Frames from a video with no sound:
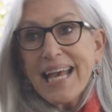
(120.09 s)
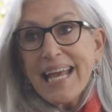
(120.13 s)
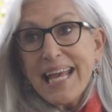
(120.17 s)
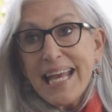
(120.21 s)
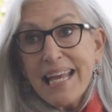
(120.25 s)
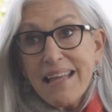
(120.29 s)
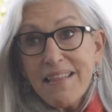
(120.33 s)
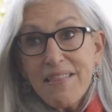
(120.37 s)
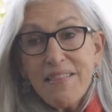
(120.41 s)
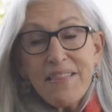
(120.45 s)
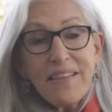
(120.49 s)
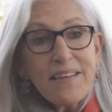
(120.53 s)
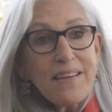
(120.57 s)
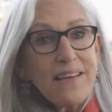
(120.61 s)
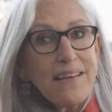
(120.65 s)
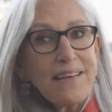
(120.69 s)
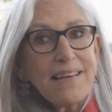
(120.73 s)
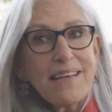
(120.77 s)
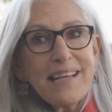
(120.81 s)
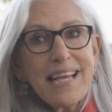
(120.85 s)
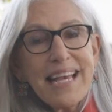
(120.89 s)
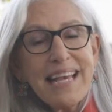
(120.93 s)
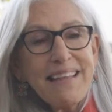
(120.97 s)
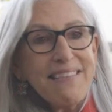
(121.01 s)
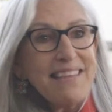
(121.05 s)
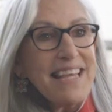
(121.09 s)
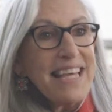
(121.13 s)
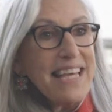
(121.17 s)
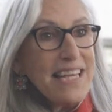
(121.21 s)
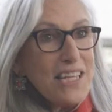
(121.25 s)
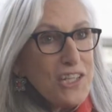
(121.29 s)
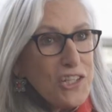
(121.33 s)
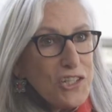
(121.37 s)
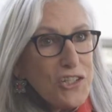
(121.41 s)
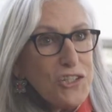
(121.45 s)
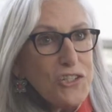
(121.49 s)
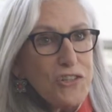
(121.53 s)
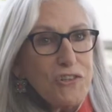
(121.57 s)
in the in the
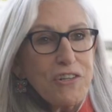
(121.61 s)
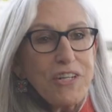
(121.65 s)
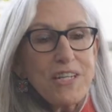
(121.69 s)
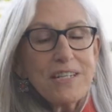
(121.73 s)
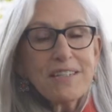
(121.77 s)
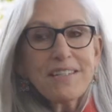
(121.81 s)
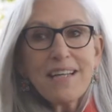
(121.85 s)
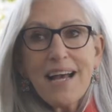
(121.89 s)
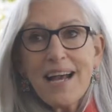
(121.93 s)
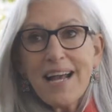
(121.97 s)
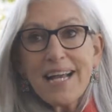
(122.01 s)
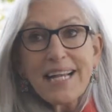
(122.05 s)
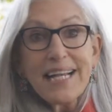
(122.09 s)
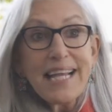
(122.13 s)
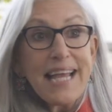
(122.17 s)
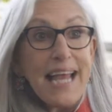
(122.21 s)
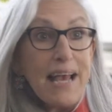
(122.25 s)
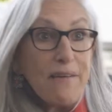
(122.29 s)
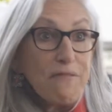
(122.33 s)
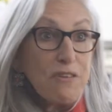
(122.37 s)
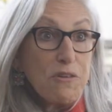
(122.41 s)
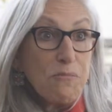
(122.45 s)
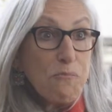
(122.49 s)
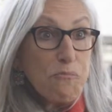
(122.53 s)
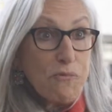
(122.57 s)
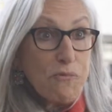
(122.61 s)
industry, like Kevin